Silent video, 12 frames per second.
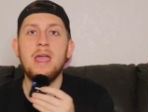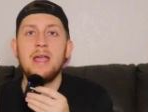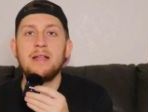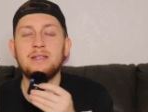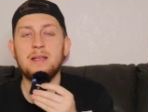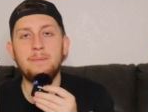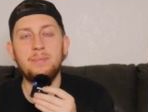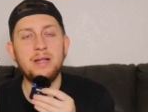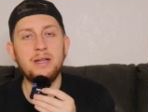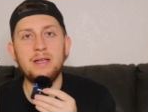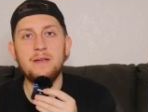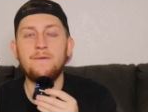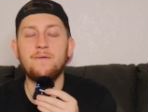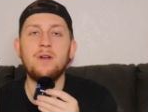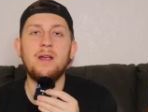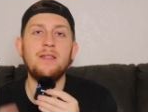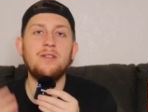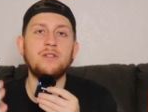It's completely
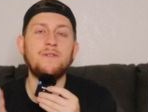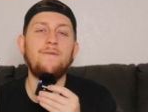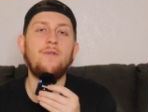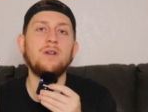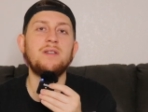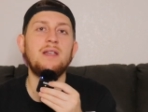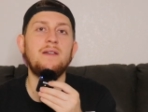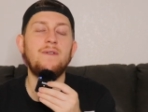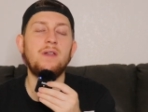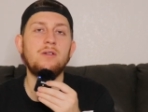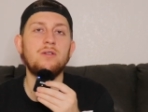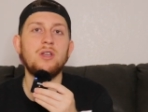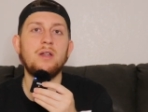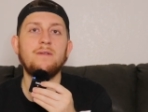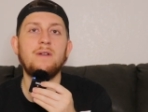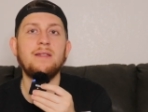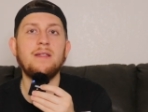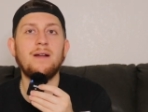free. There's 14 videos on it
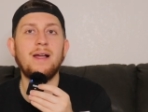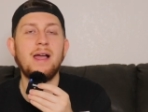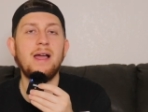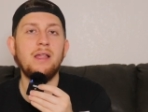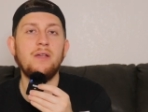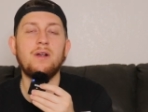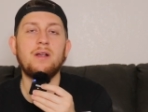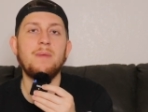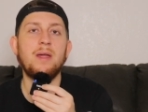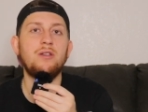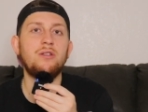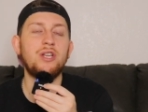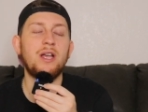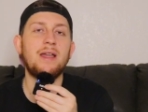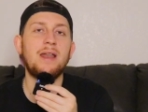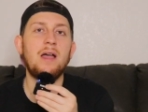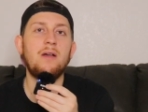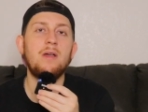right there. I highly recommend you check it
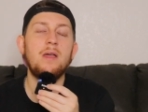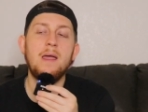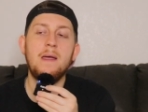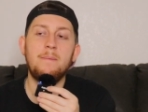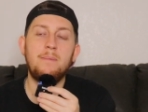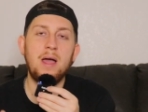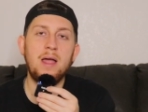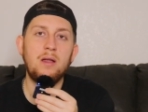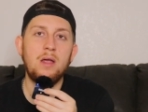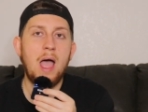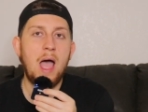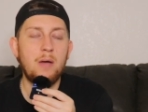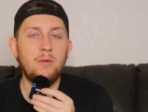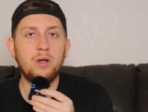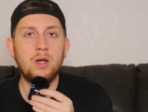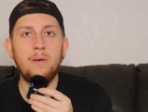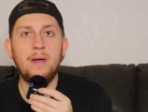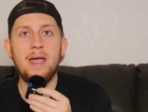out. But I will
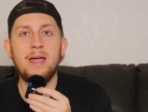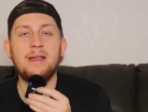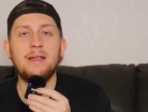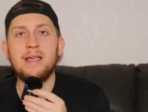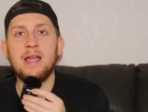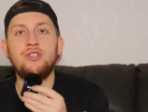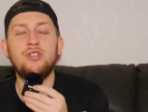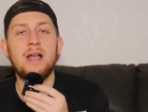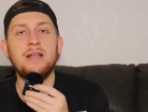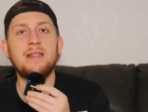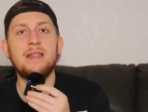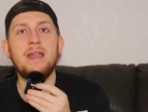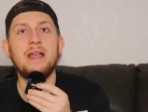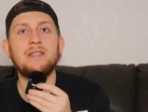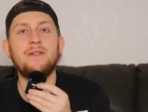go ahead, catch you guys in the next